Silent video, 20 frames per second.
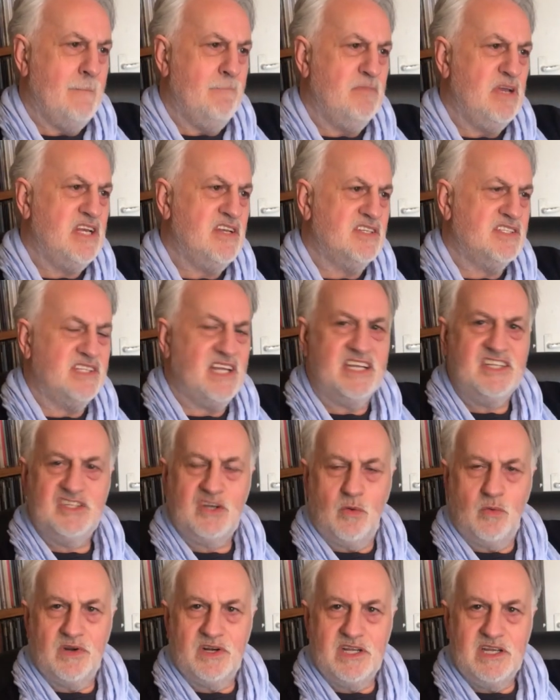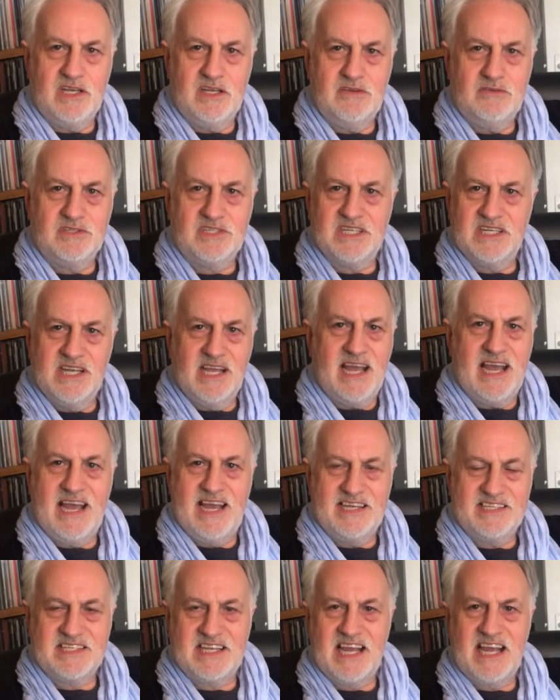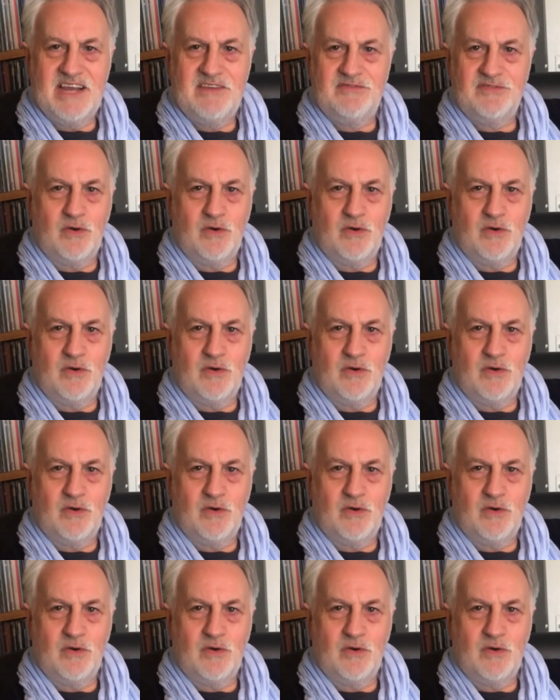because they don't want to use SF